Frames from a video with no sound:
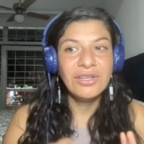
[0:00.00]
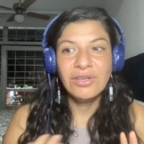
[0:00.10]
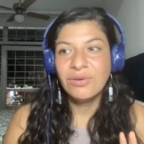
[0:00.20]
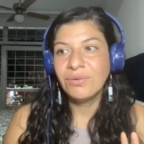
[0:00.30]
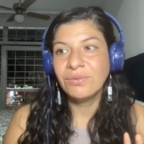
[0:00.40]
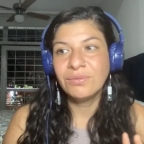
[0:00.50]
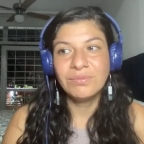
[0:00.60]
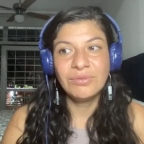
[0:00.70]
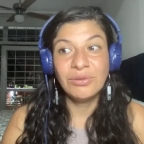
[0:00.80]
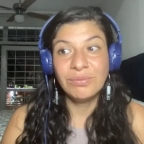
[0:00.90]

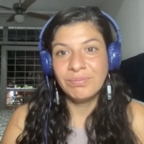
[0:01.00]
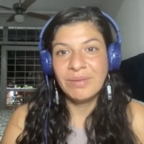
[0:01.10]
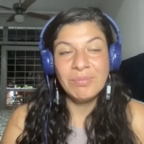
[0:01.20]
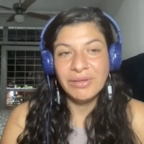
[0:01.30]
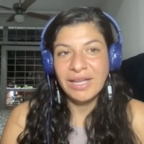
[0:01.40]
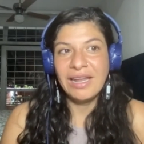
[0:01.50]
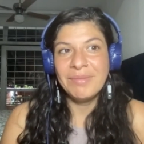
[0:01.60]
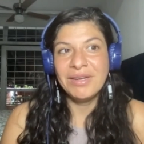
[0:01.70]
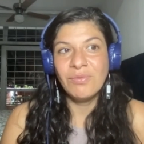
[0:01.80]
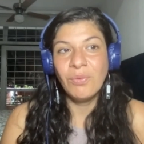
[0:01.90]
People get,
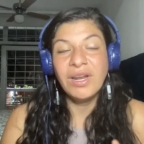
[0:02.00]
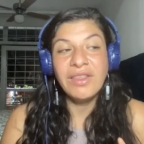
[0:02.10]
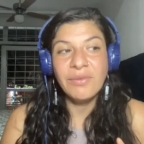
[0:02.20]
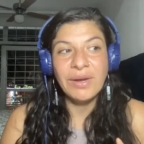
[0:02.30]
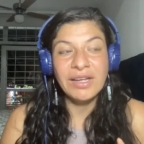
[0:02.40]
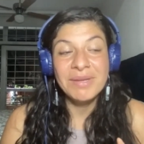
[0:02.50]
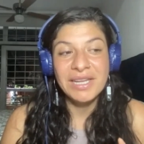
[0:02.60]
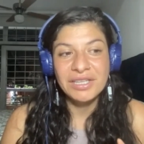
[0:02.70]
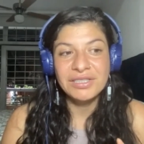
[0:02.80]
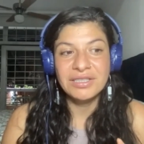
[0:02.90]
one of the
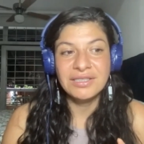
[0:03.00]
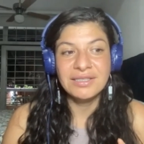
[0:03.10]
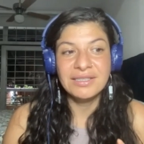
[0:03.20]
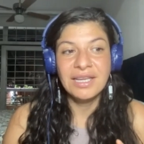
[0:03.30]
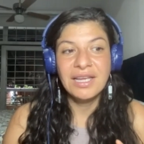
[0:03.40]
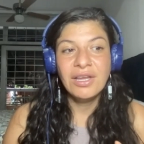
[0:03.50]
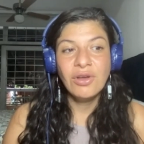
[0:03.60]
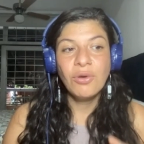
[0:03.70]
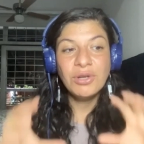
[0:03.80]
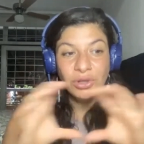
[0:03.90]
recommendations
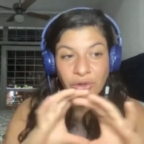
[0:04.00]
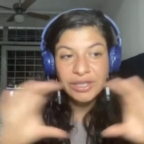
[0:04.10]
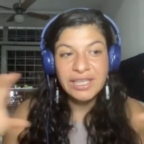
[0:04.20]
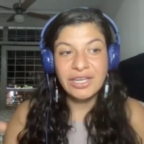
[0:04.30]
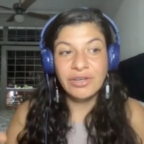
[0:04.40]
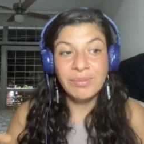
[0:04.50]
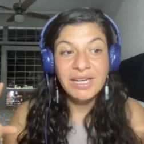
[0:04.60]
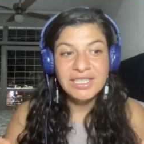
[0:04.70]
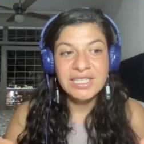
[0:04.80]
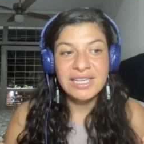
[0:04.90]
when you're looking at your
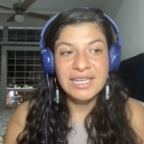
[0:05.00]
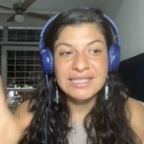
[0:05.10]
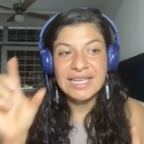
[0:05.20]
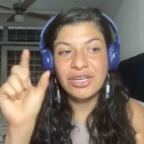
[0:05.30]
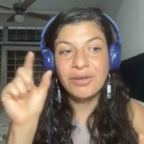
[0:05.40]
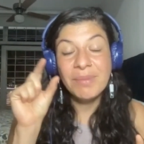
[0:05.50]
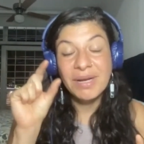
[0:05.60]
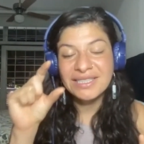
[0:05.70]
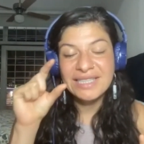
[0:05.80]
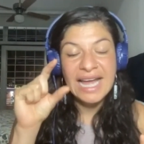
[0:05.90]
budget is that your
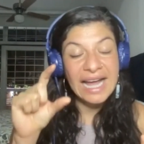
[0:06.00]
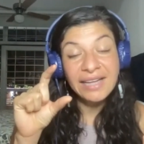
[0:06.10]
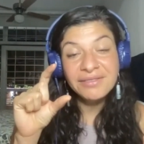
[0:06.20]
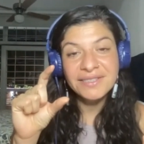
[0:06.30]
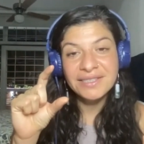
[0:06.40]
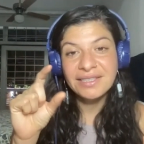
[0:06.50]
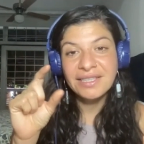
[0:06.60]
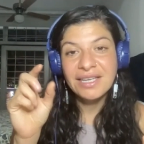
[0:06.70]
must-haves,